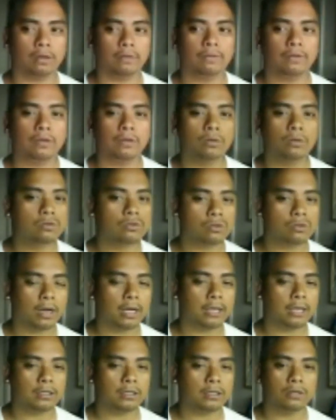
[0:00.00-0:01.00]
if you
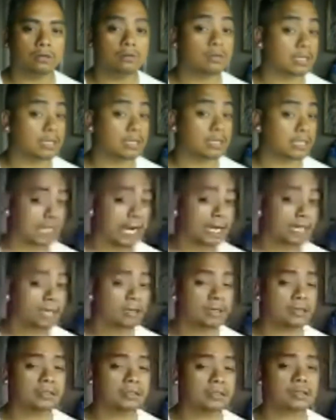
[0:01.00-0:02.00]
try to use a
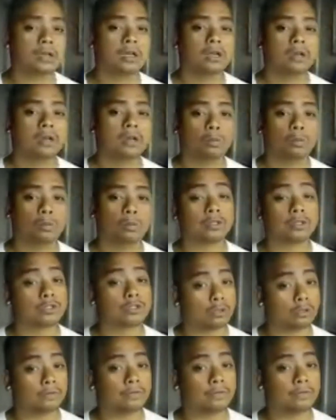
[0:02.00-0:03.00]
stylus with the
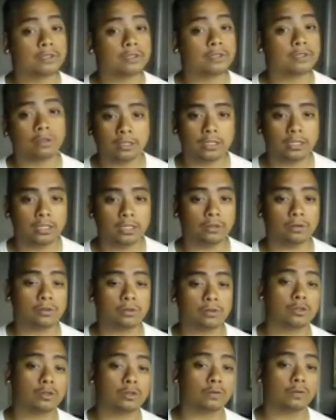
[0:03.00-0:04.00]
Surface RT or
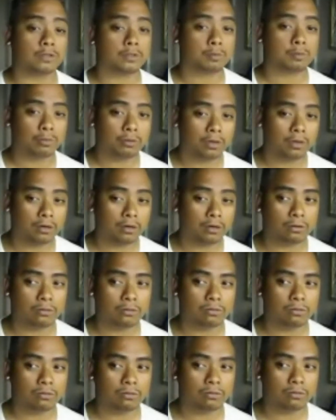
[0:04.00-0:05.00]
the Surface
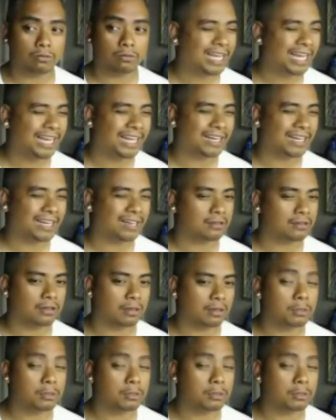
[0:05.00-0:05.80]
Pro, you can't.